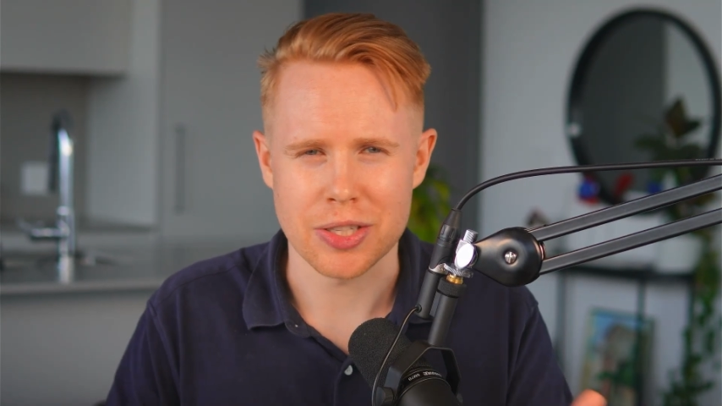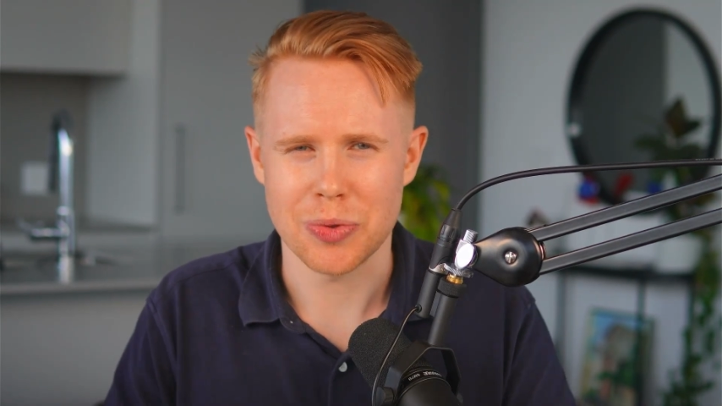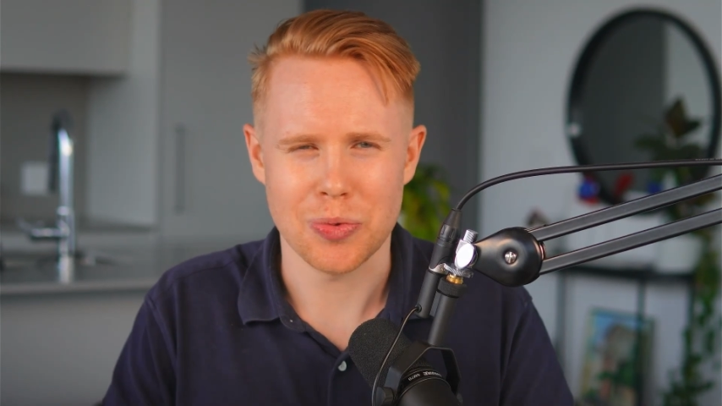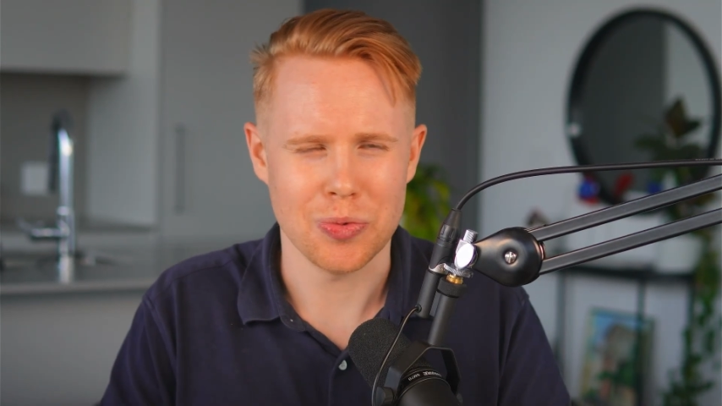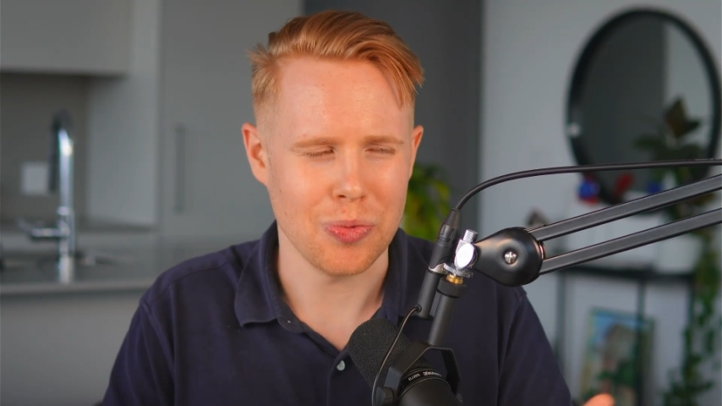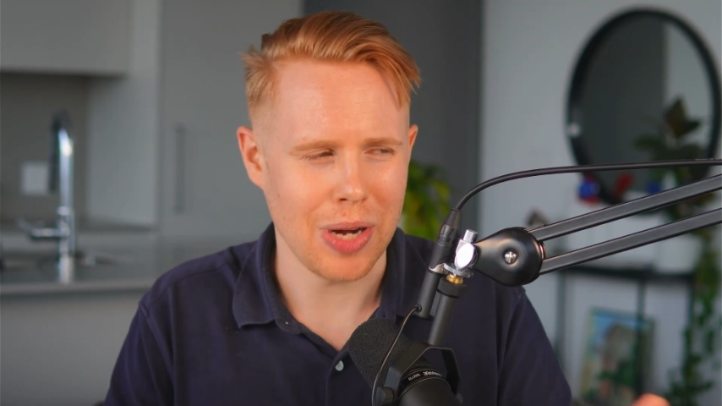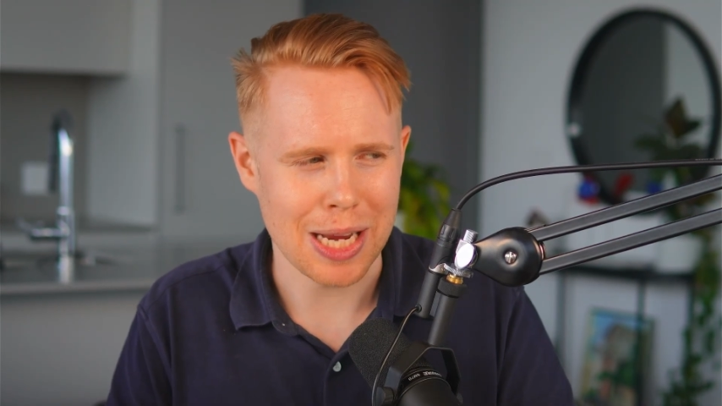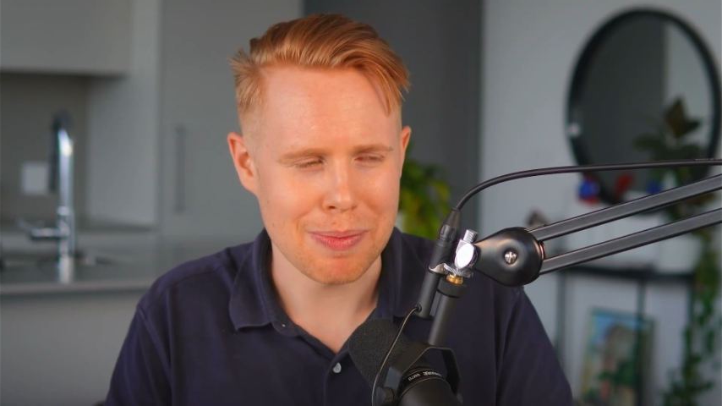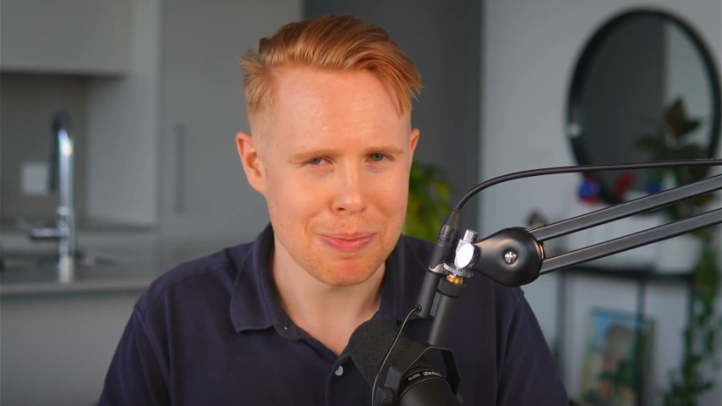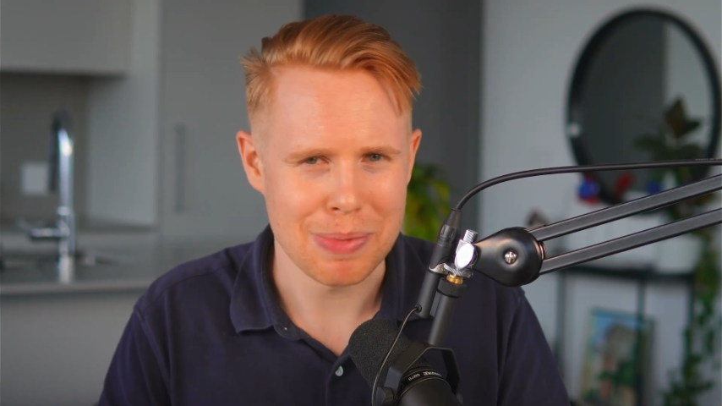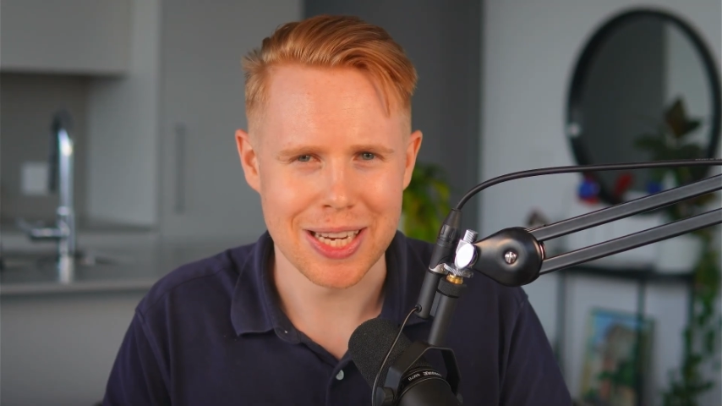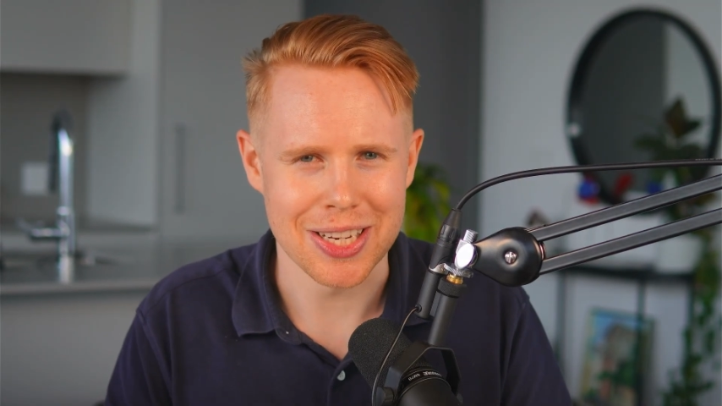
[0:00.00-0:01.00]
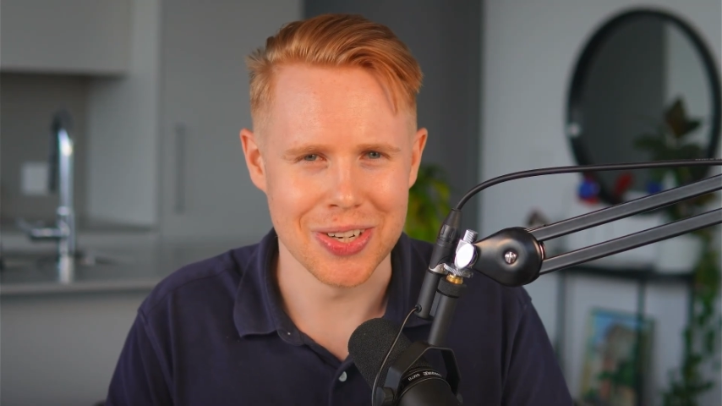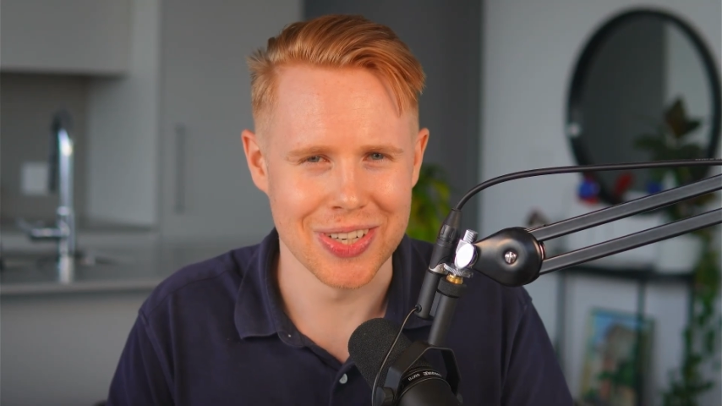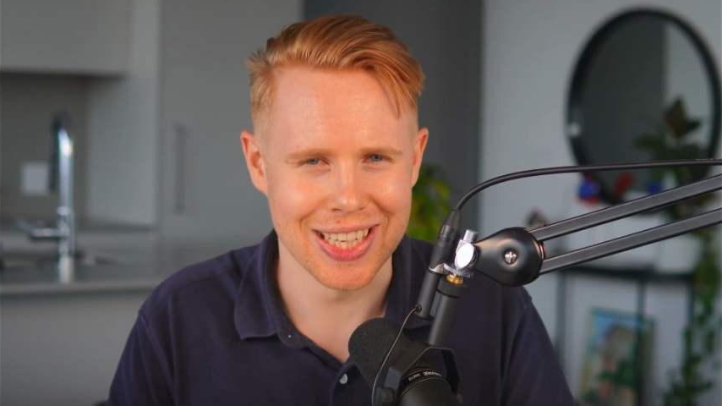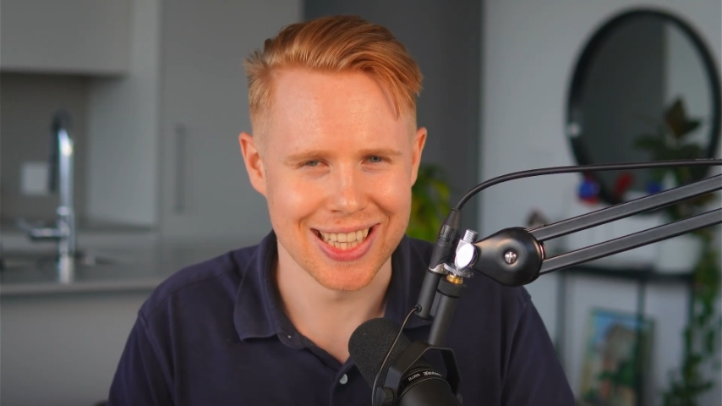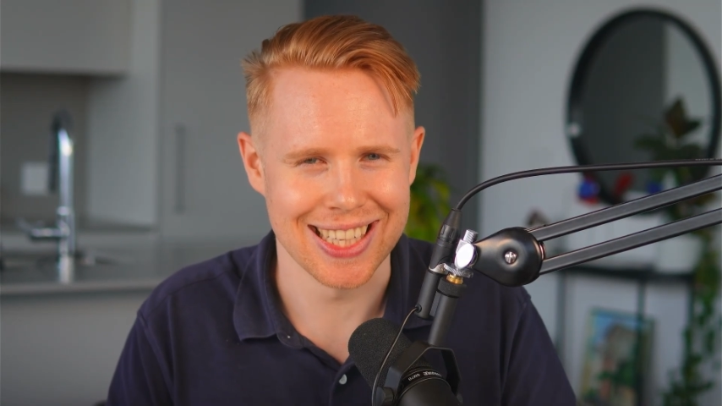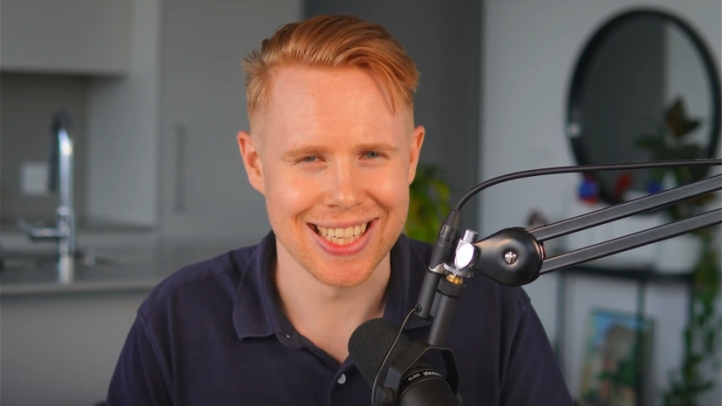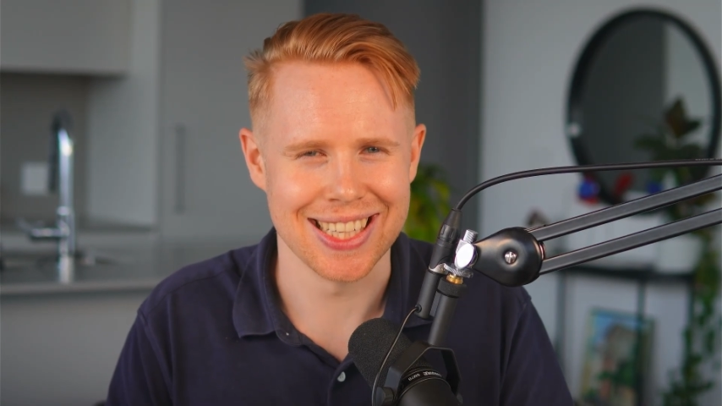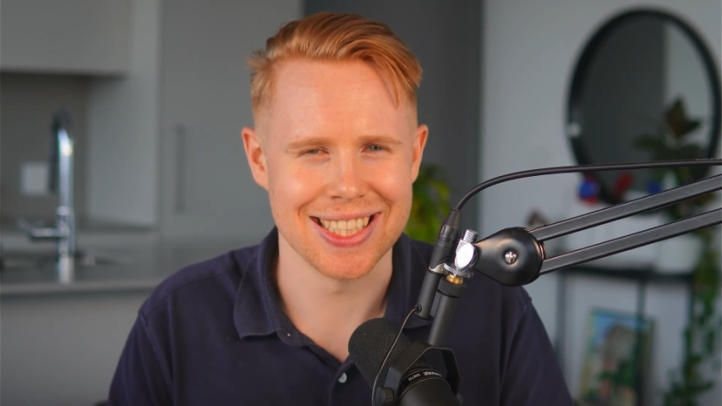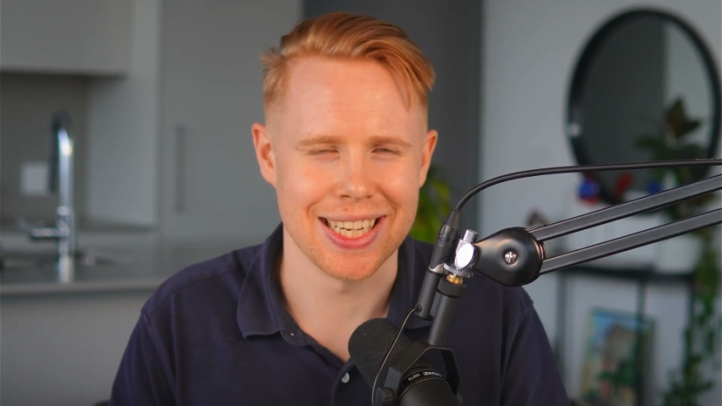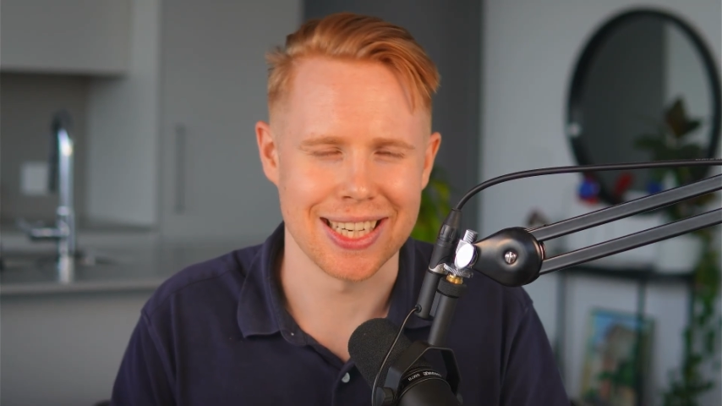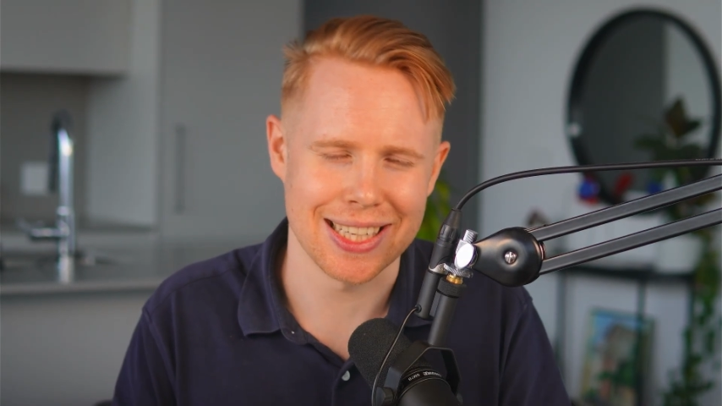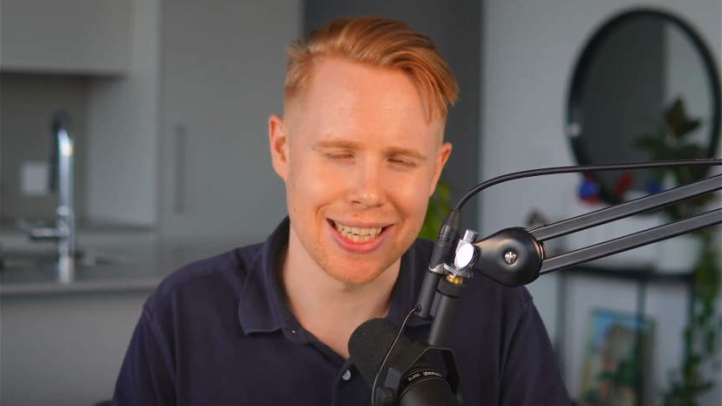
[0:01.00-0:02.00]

So why am I paying you at the end of the day?